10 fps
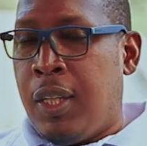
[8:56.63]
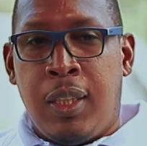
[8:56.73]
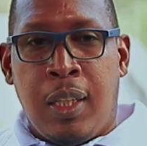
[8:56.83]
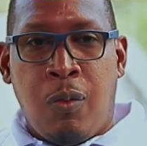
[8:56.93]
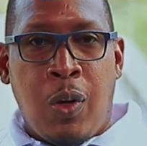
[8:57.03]

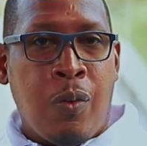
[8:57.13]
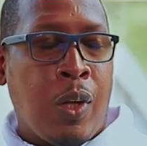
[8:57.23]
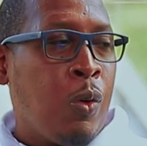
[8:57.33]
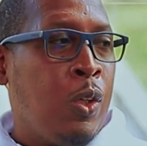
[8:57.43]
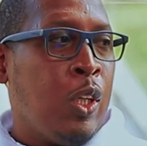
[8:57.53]
So one of
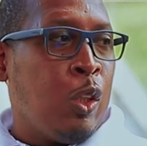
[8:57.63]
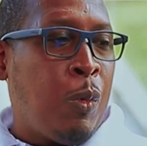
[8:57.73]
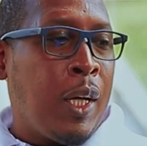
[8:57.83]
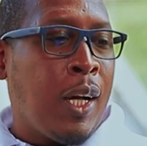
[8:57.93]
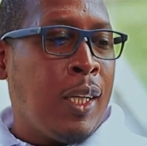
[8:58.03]
the questions
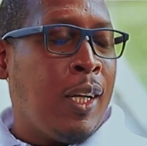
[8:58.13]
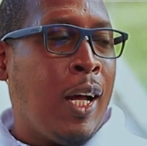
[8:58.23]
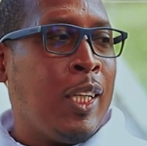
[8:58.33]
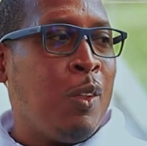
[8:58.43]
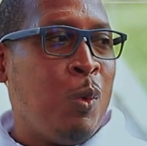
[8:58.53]
my
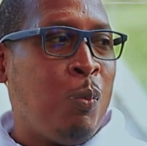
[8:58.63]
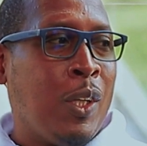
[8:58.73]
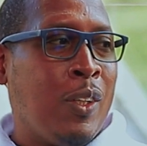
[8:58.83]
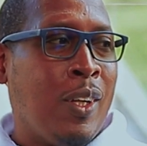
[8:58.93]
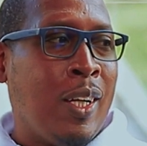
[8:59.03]
counselor asked me
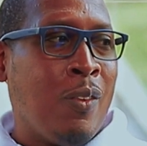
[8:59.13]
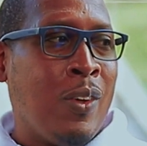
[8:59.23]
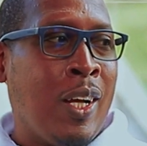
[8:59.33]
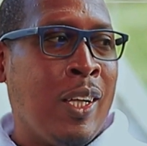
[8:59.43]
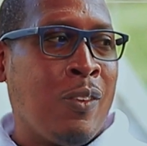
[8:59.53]
personally
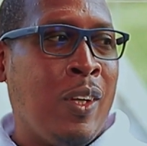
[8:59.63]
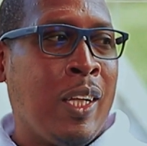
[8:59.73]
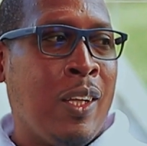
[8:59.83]
when I was going